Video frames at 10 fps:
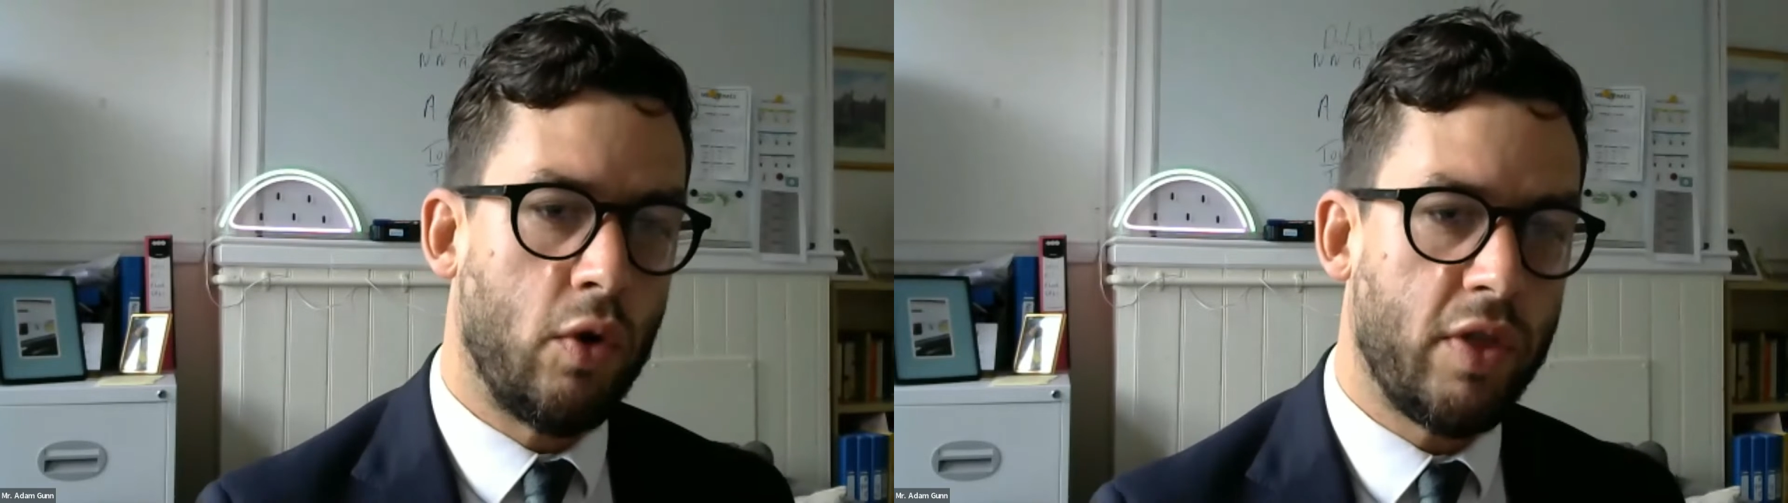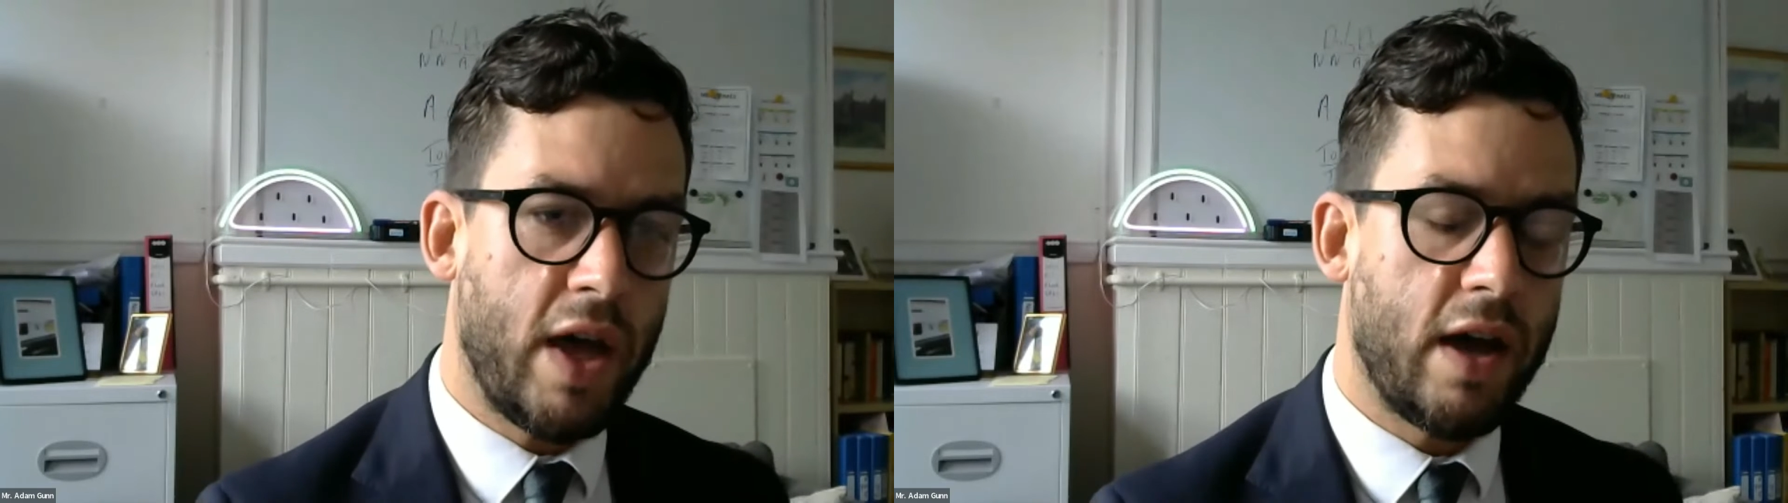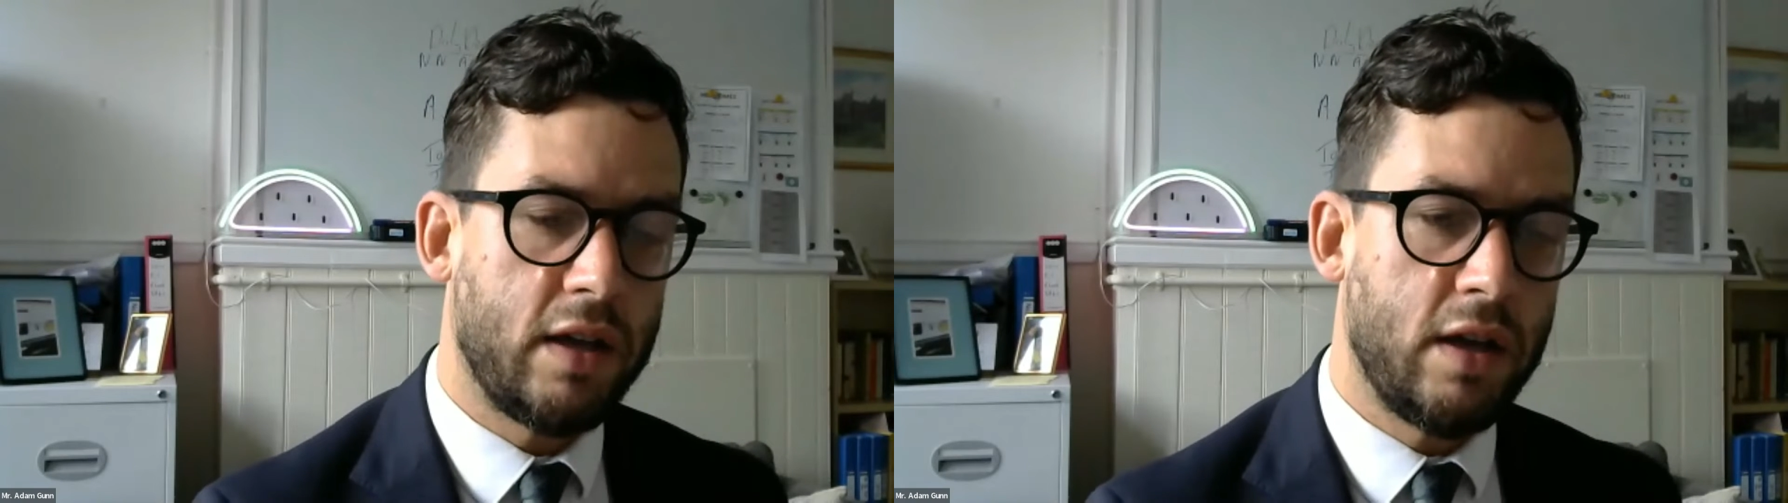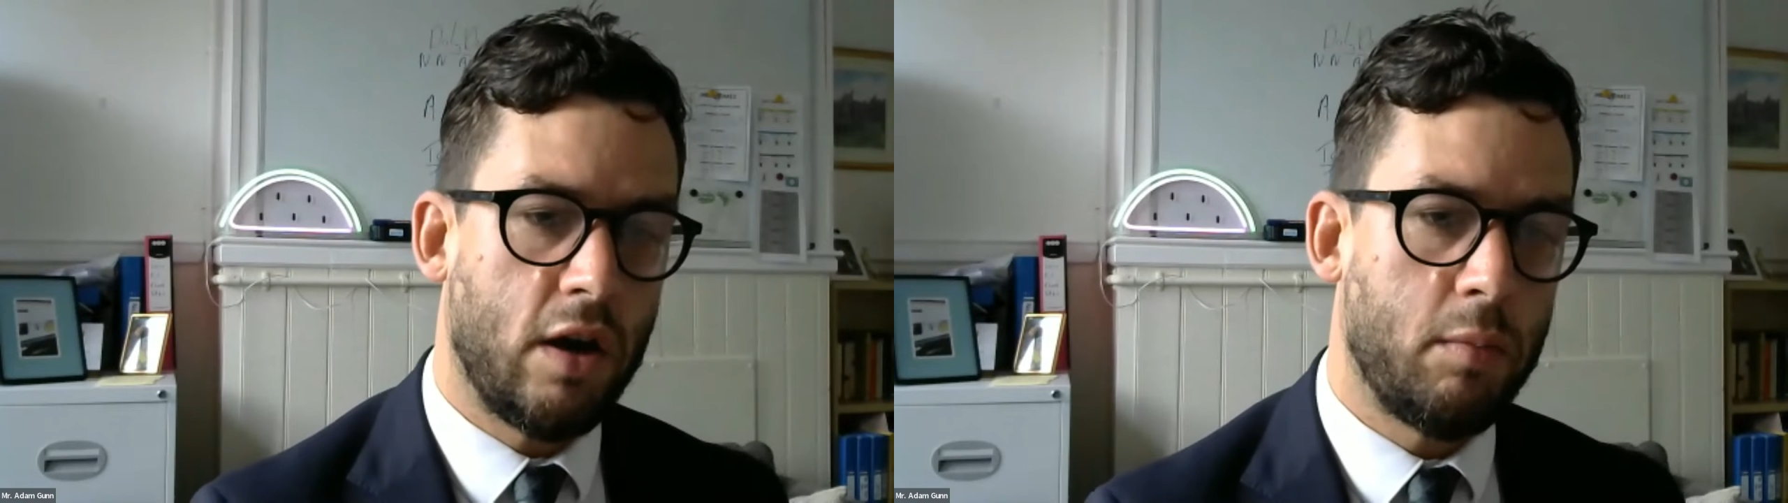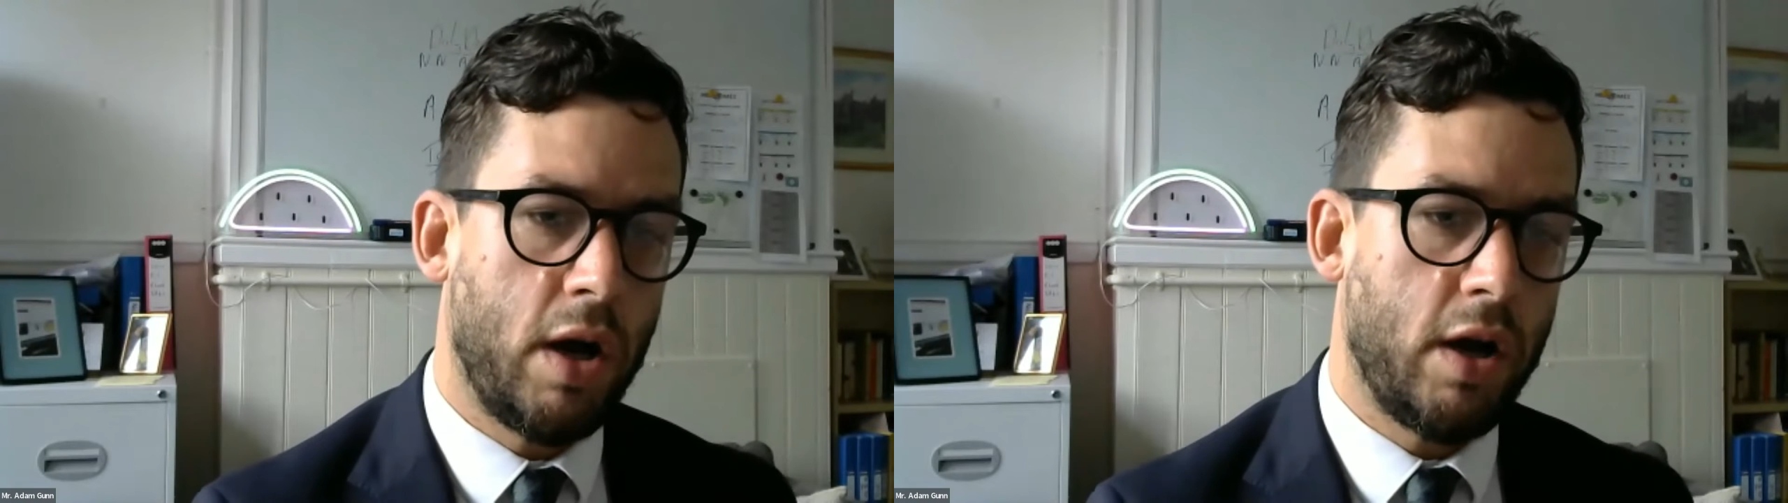for that
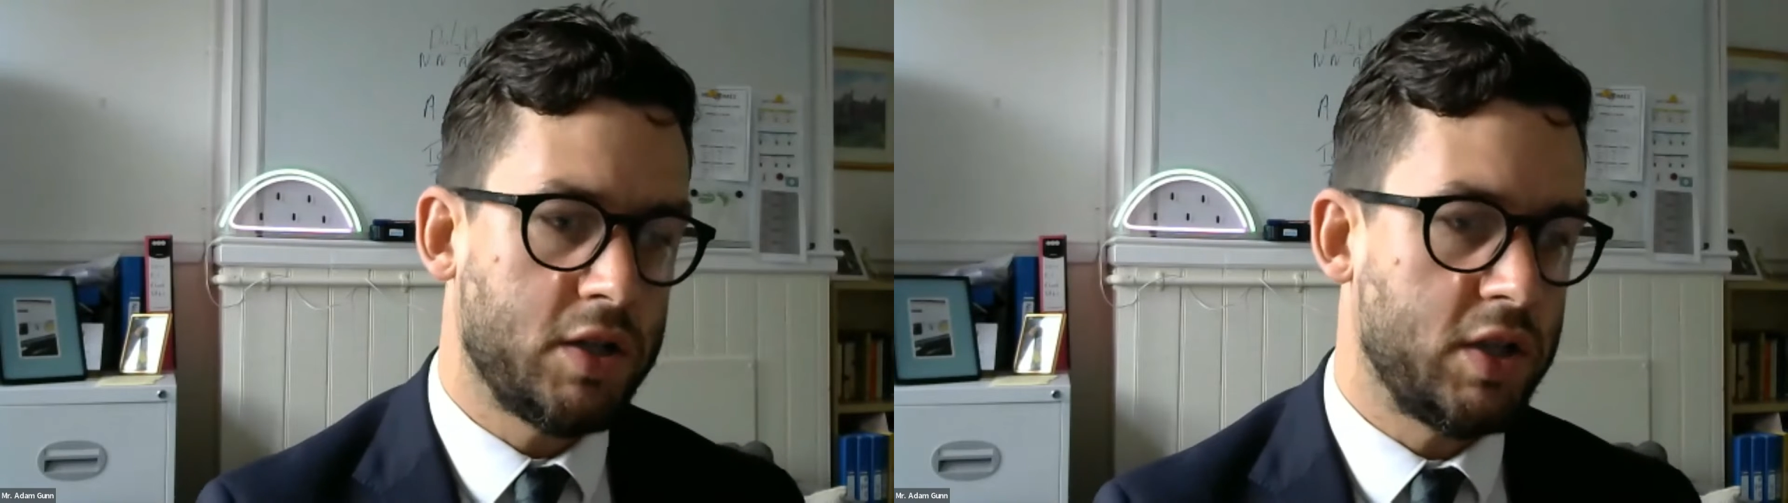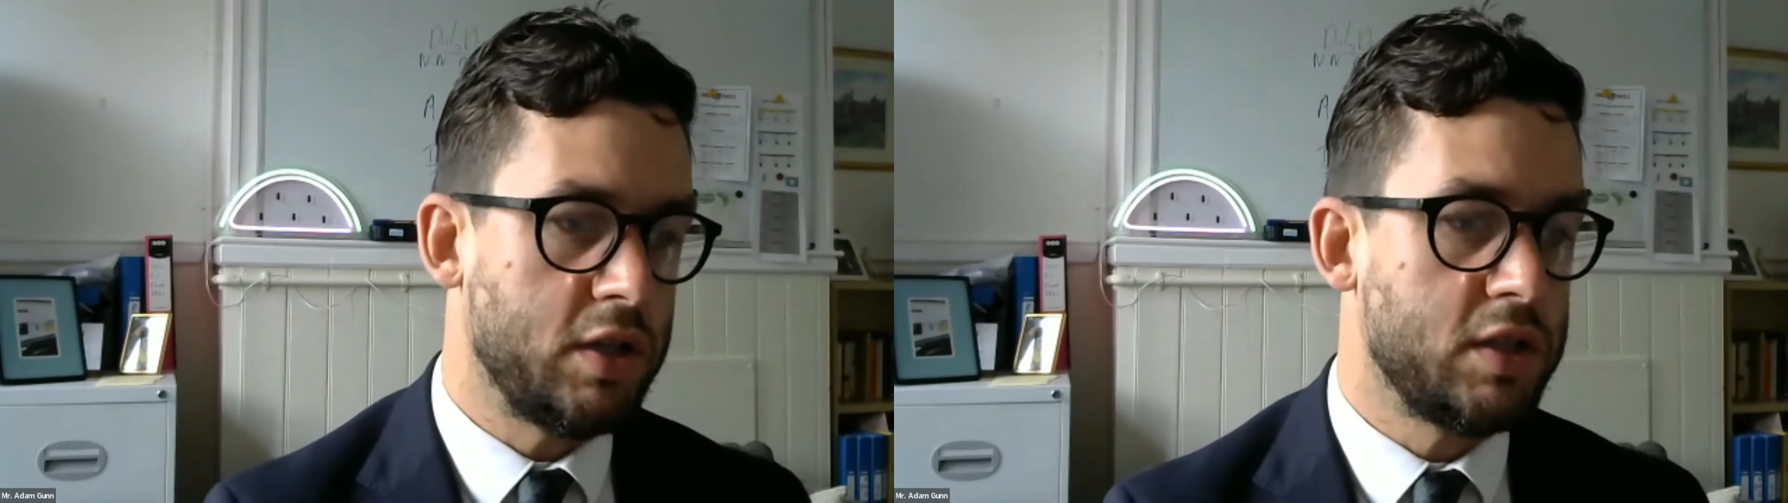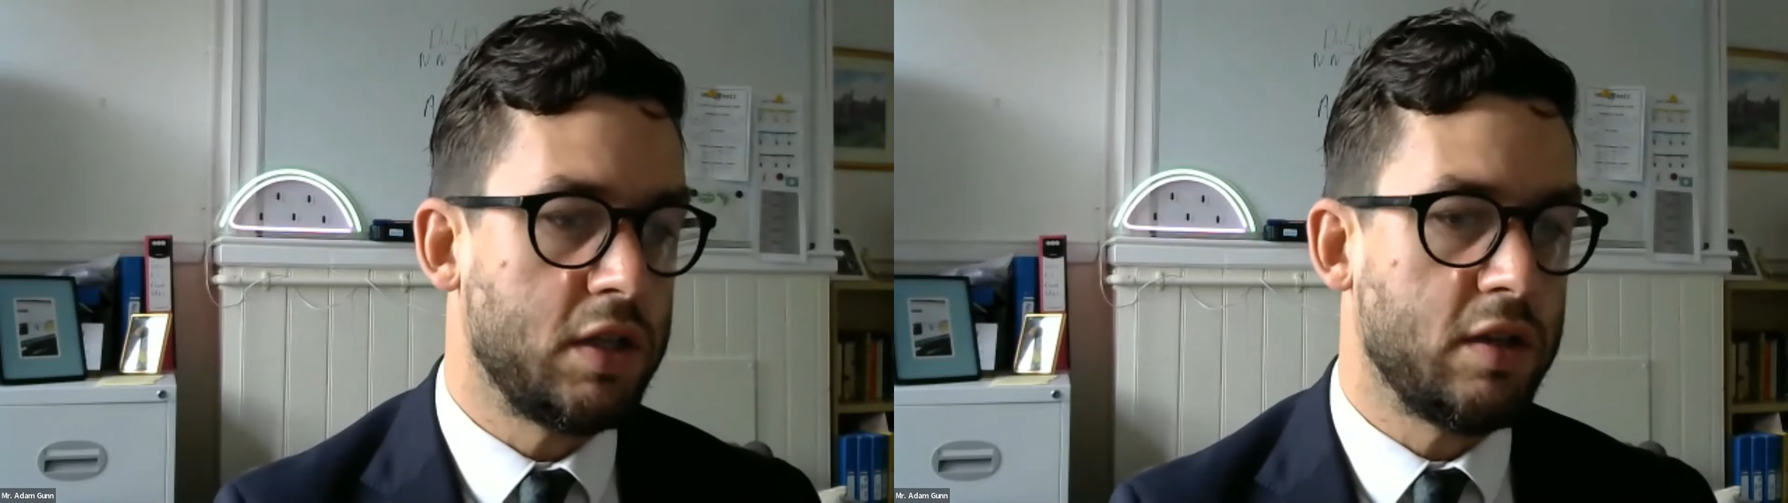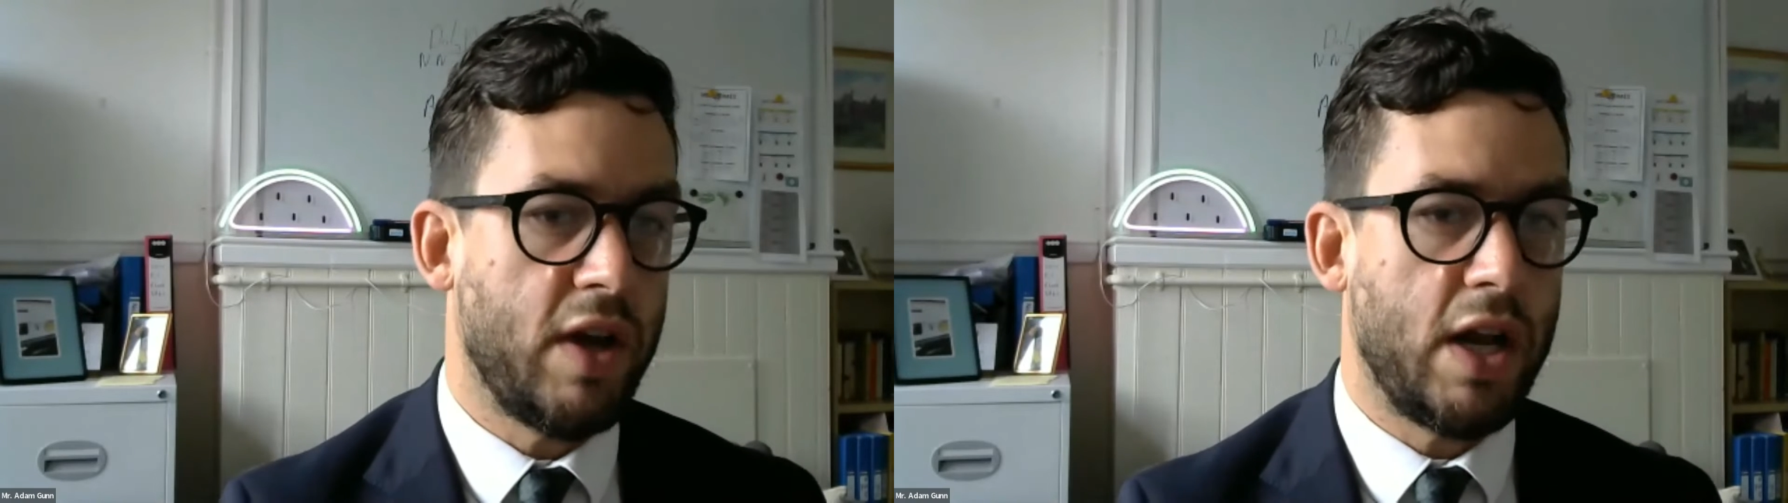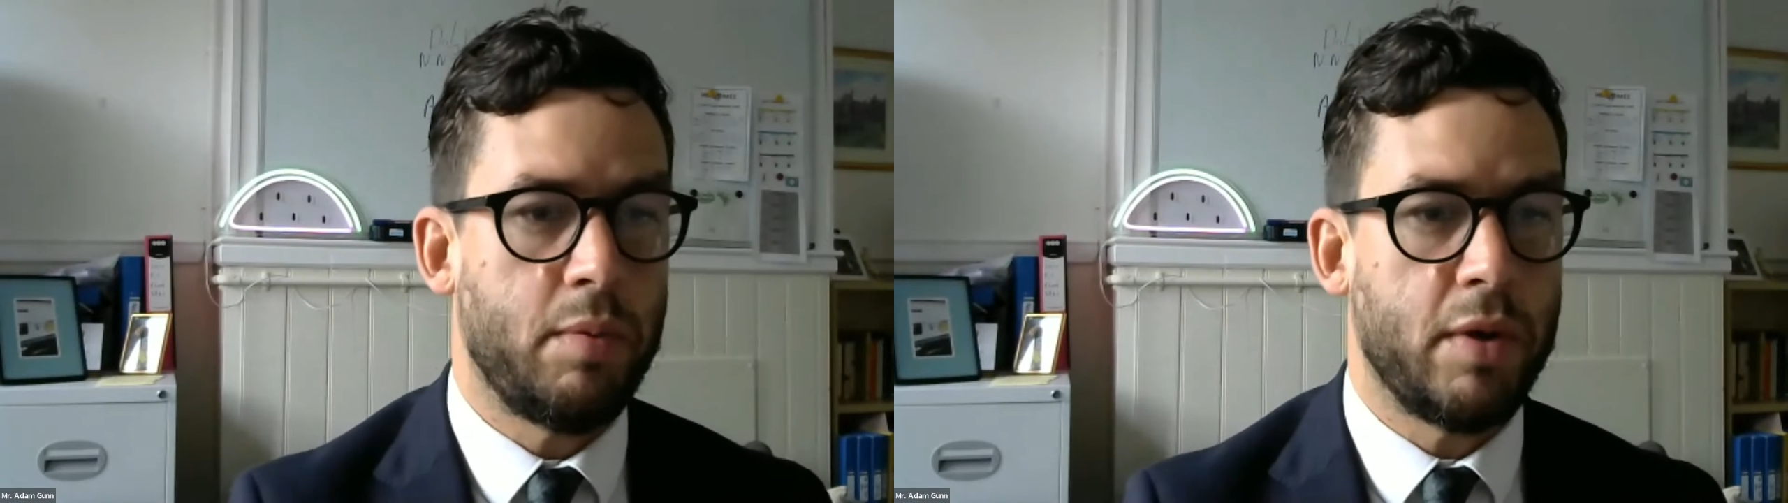young person to
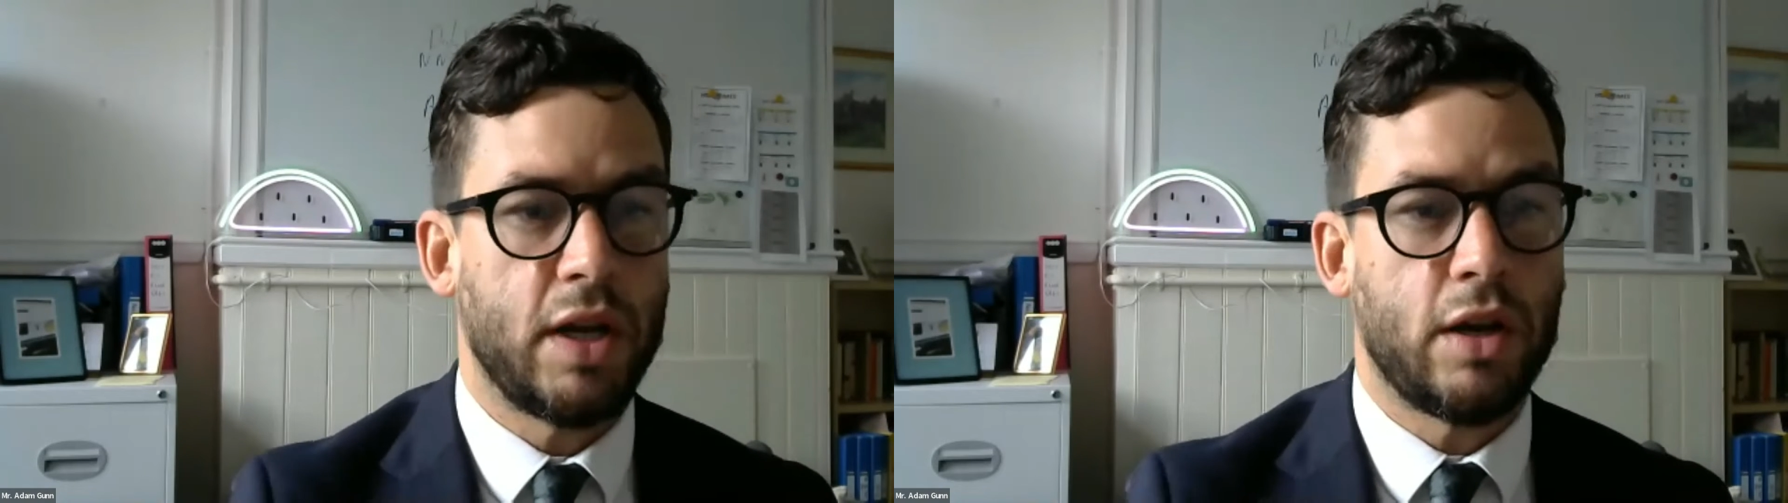develop